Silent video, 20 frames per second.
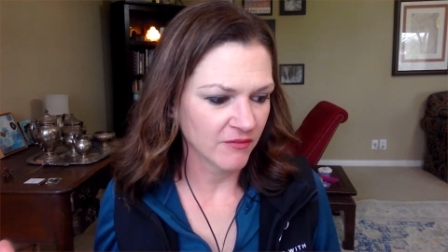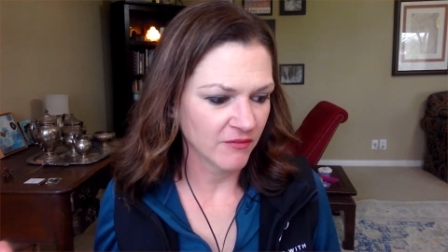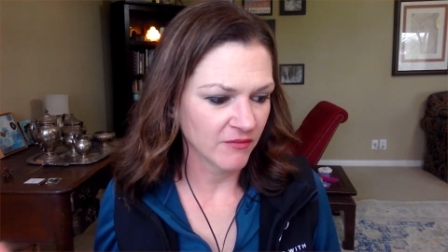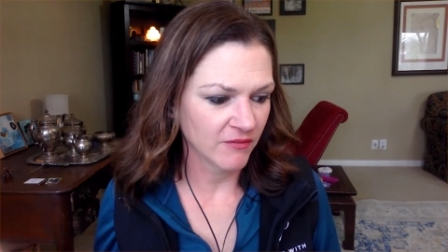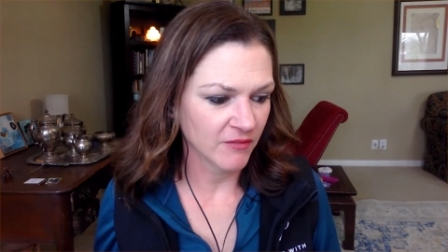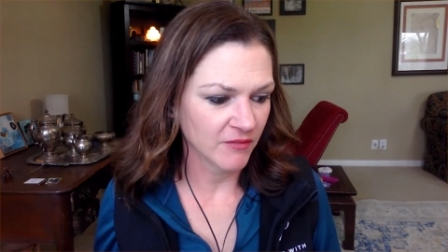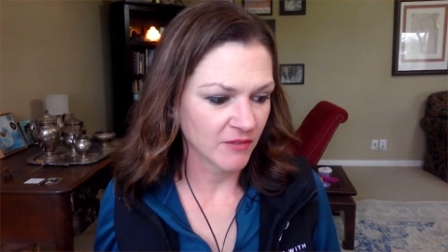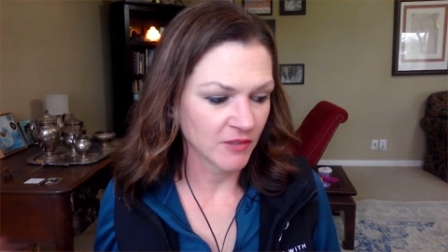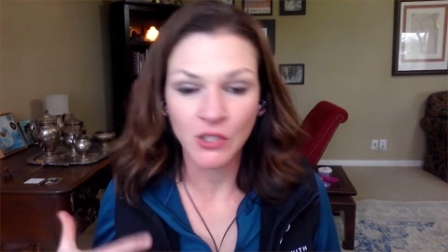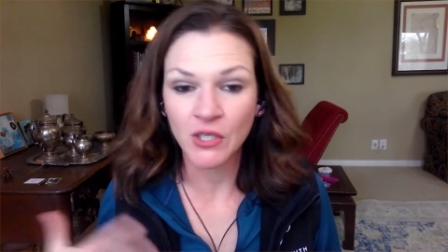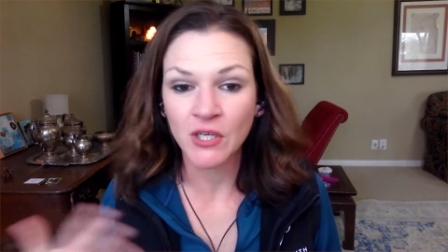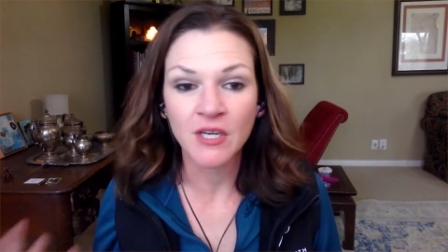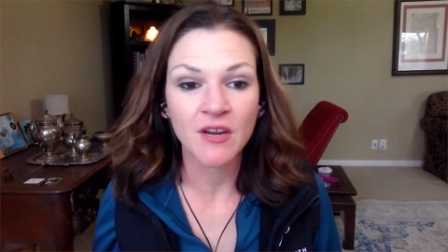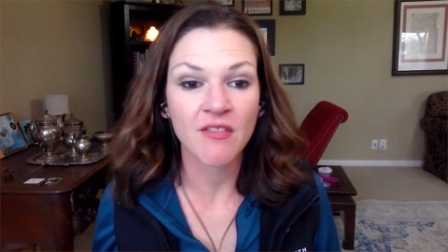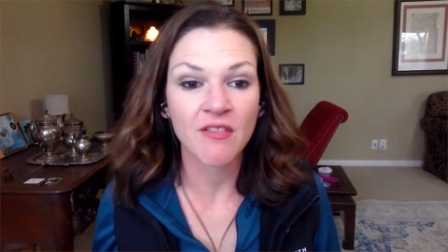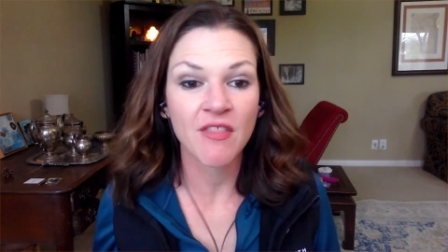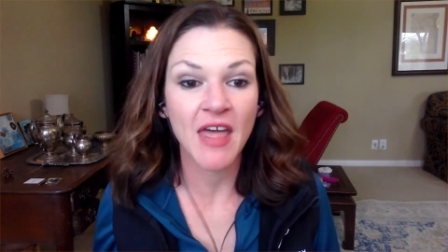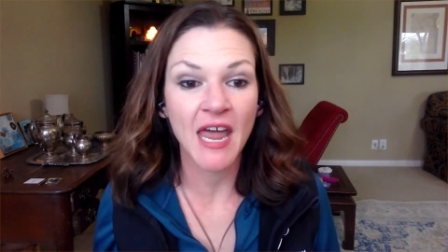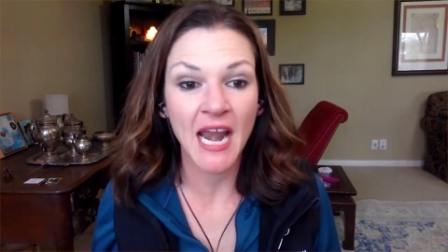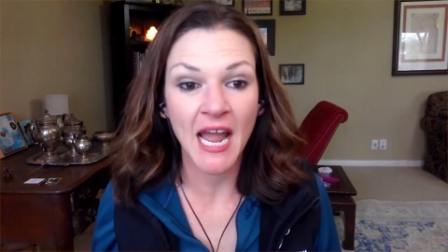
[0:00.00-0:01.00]
learned
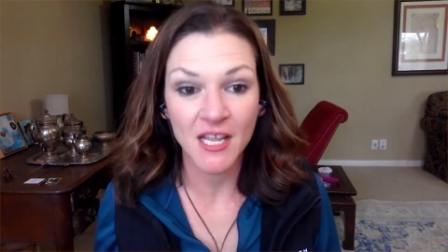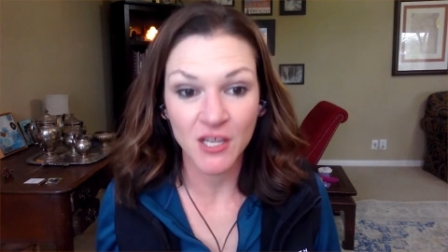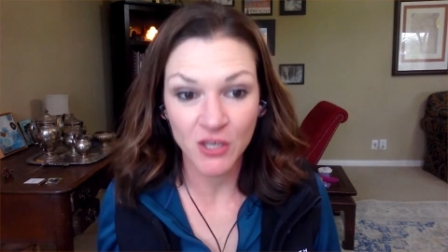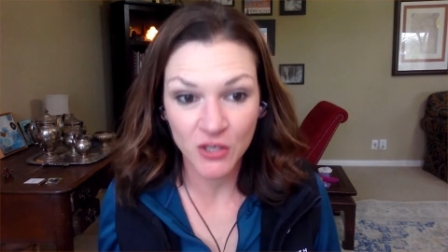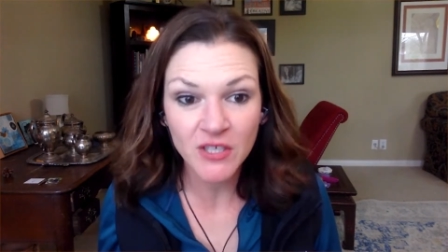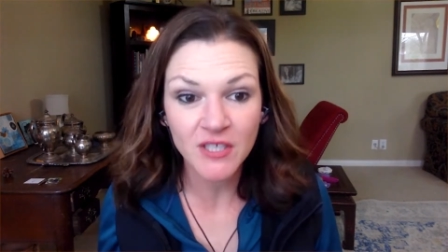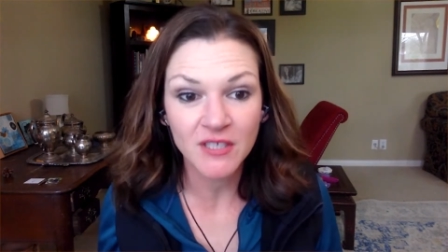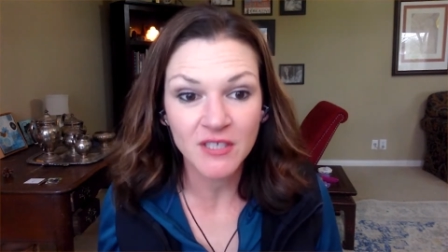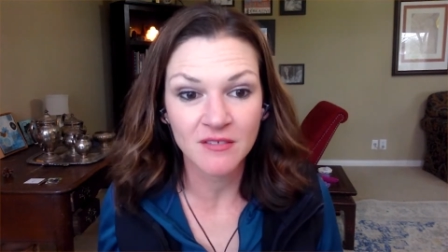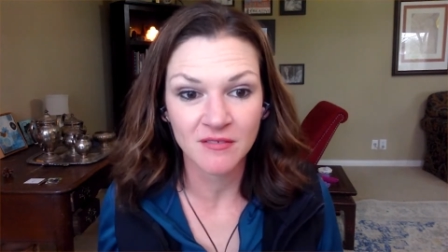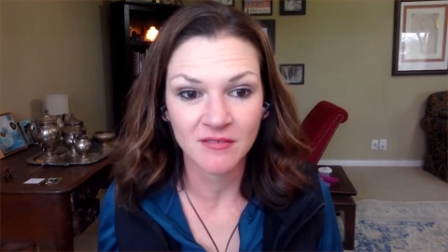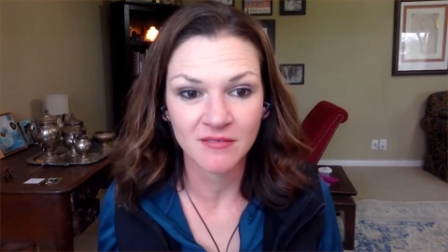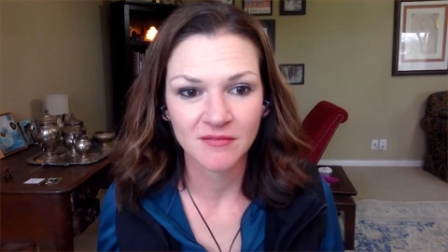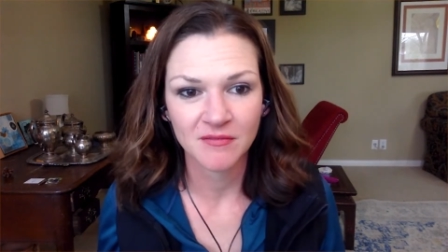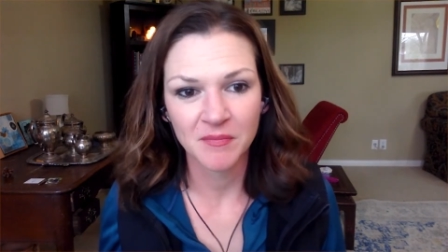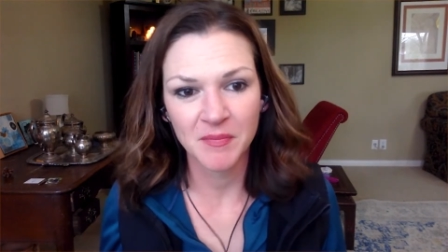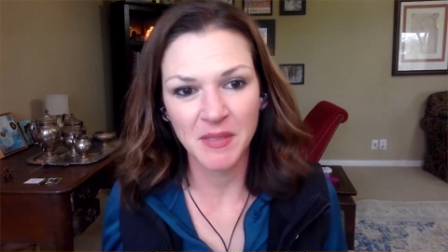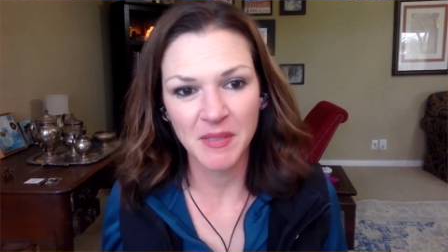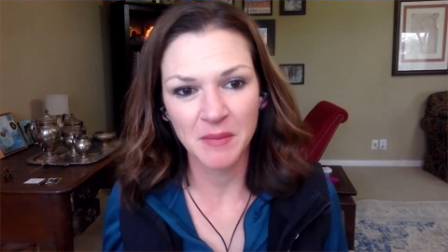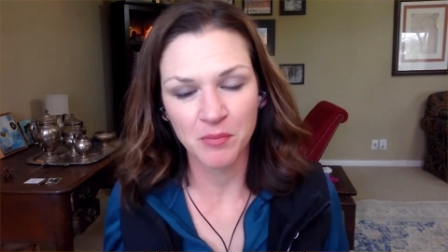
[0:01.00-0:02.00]
that I could
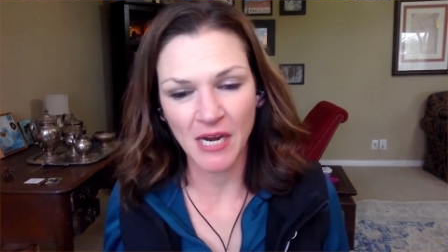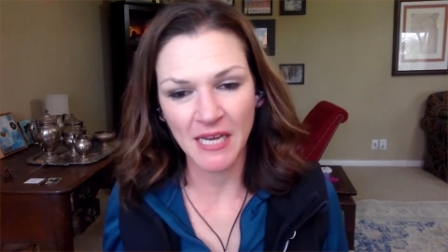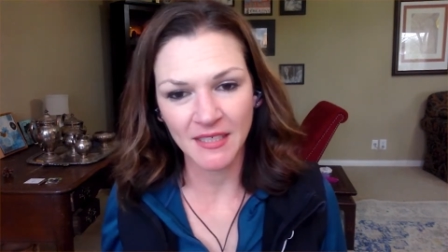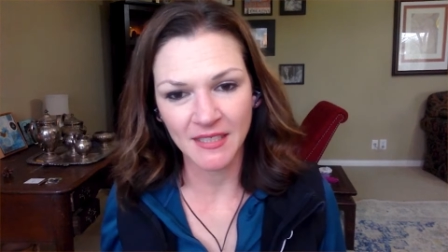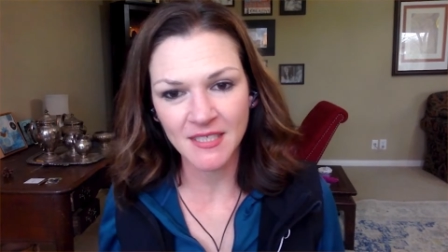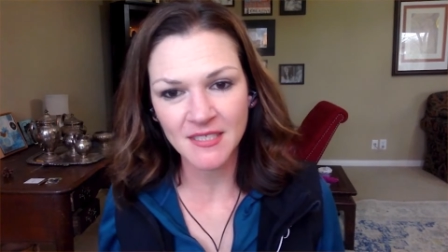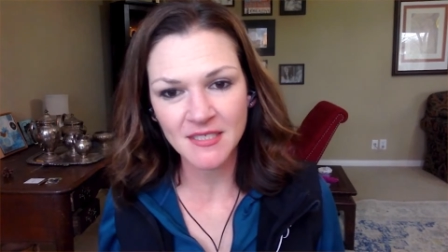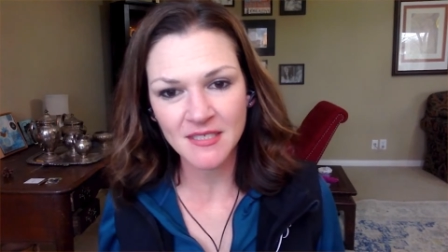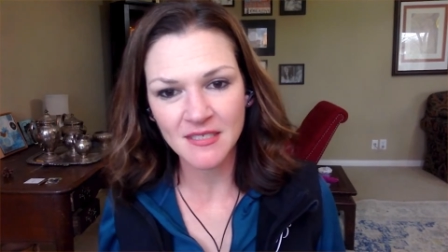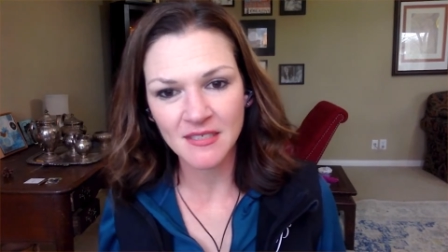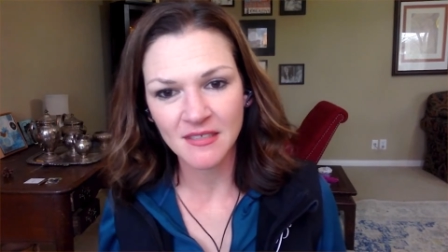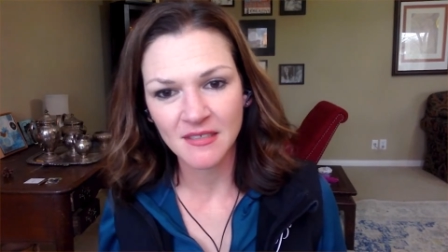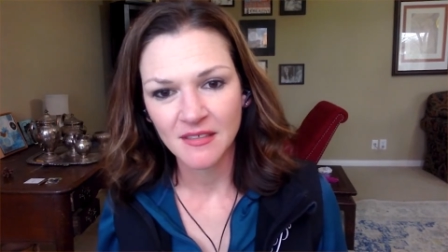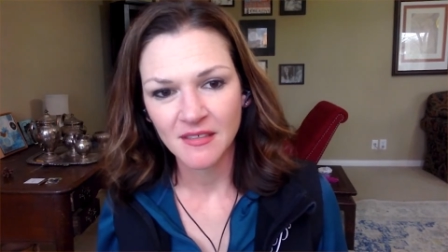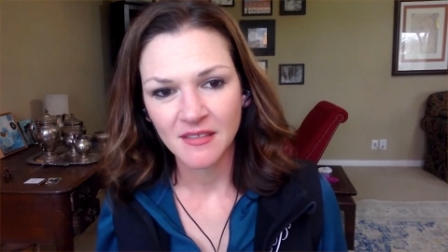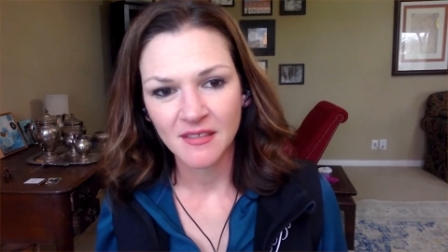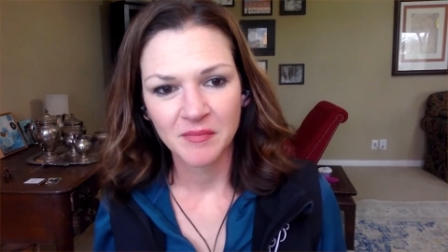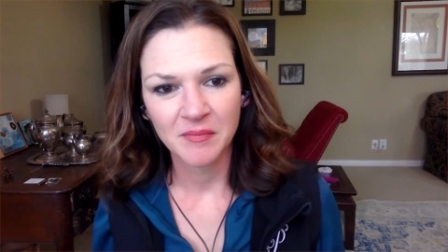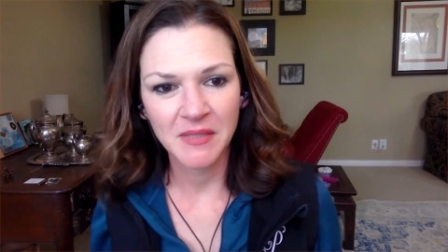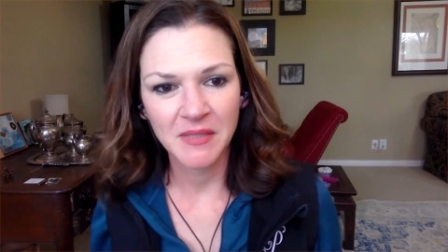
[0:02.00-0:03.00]
be pregnant,
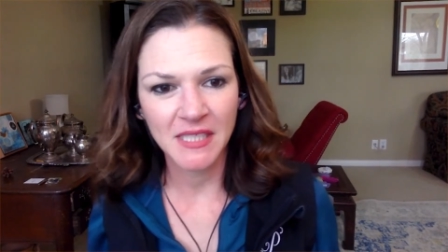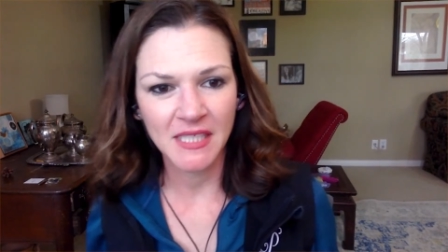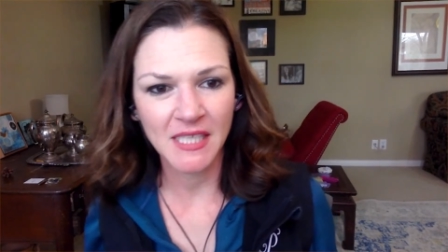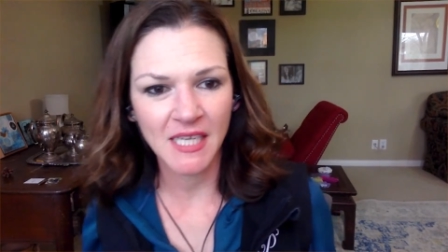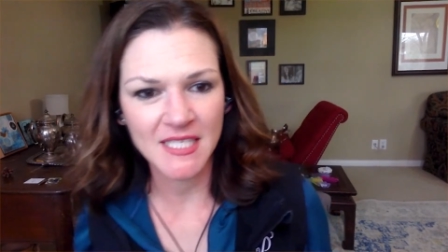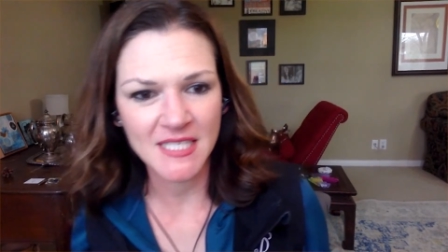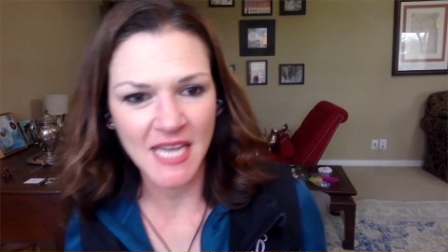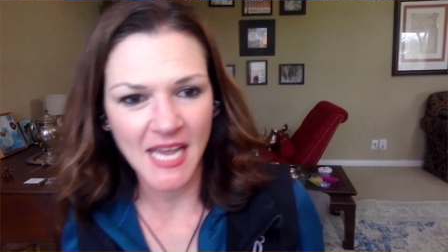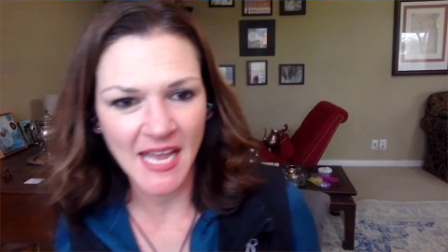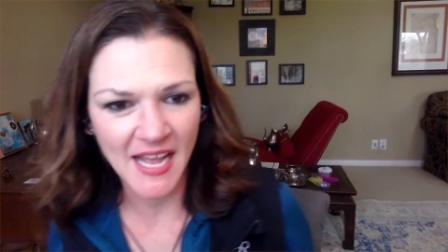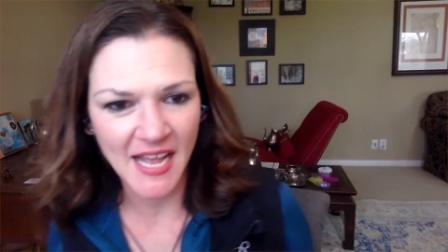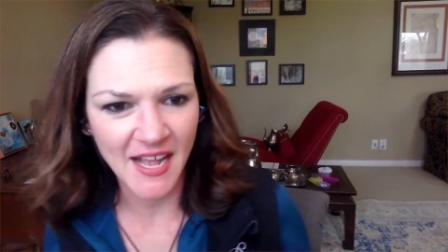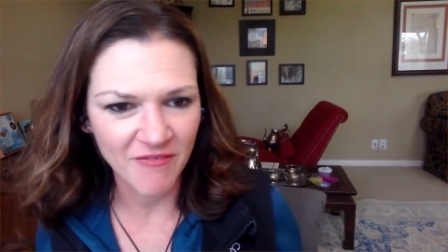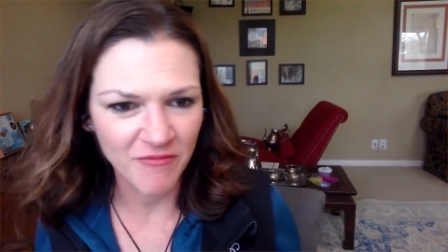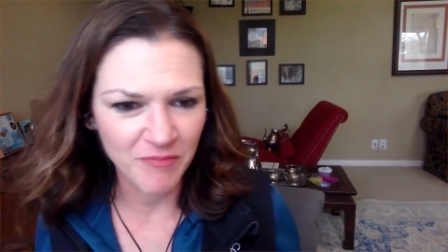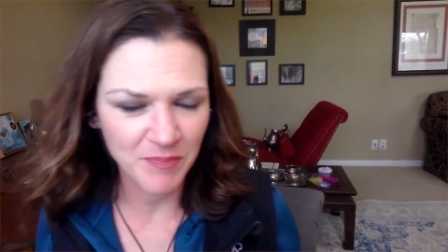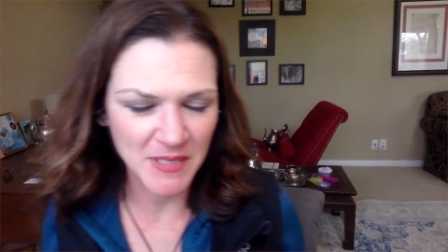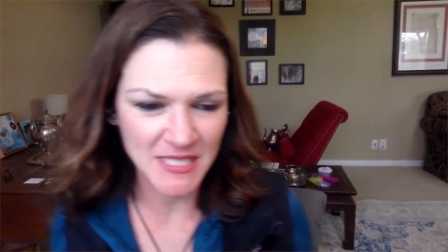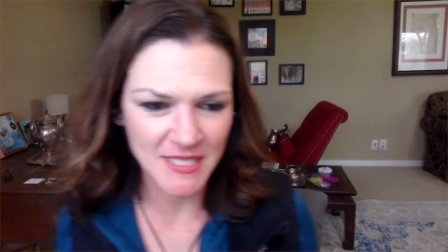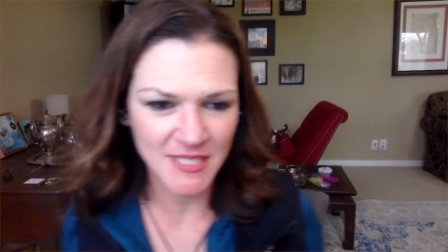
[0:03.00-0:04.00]
because I have
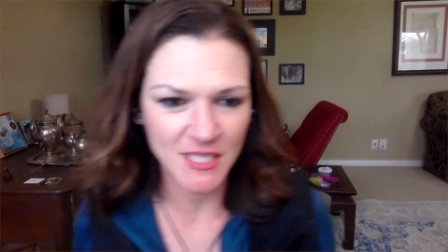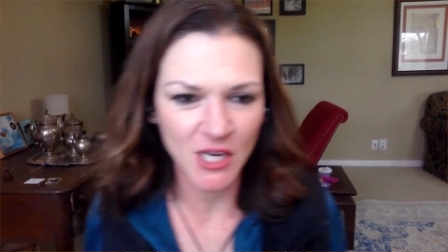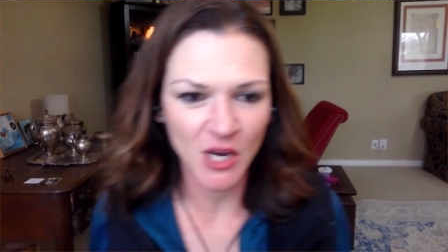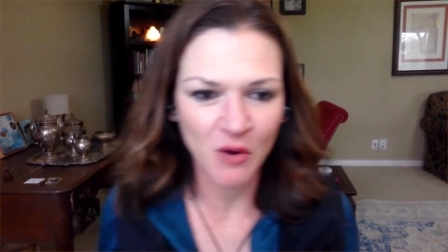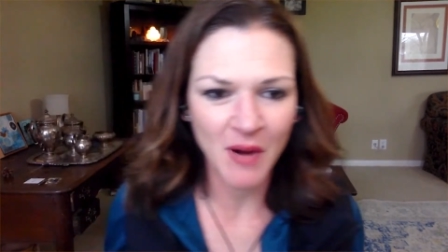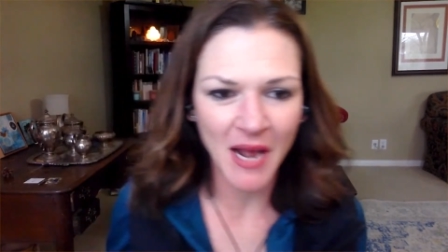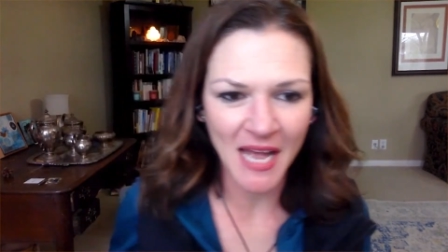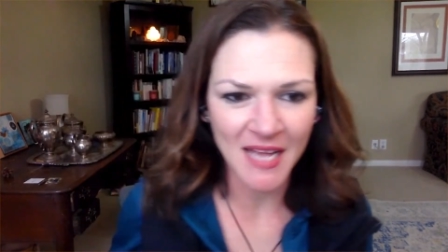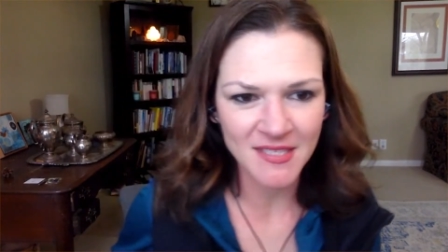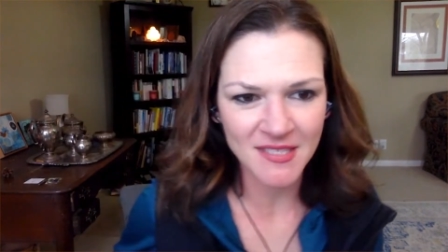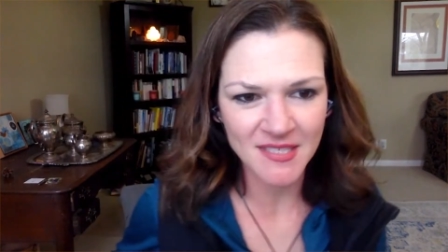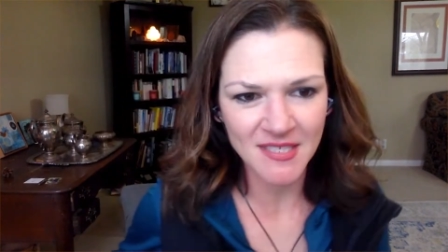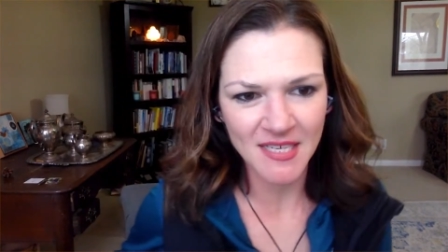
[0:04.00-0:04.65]
PCOS.